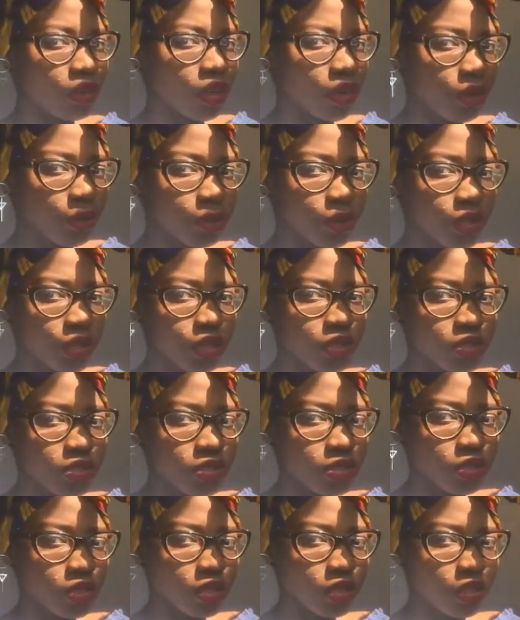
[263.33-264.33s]
I hope you can
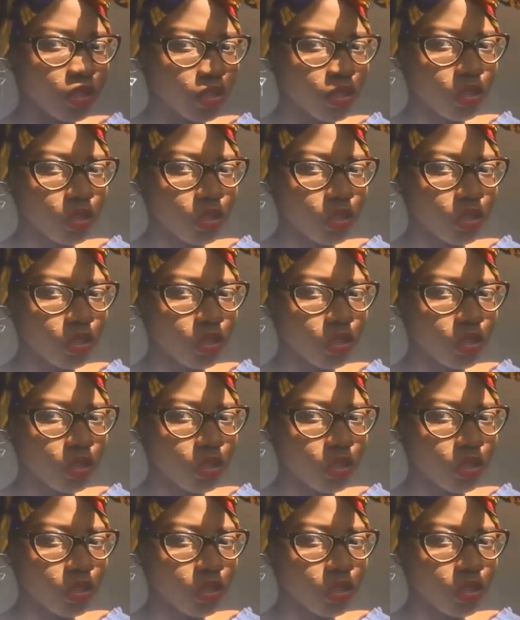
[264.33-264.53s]
see.